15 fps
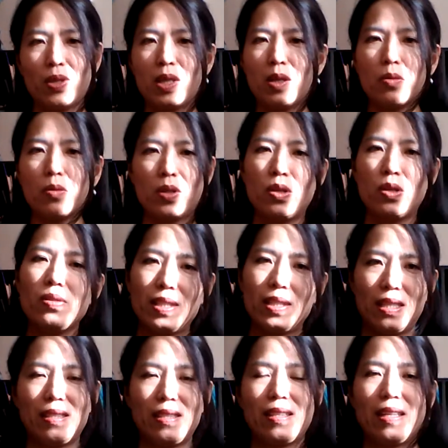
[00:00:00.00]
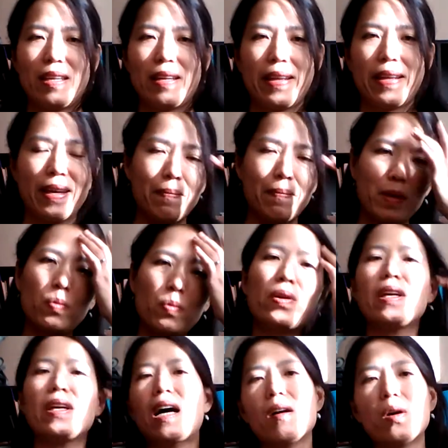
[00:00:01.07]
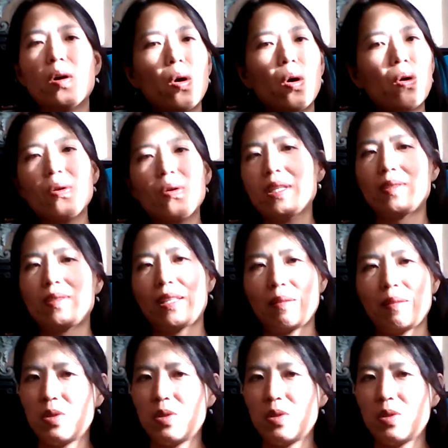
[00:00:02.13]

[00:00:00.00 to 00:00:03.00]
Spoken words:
don't use it, and but we are all the same.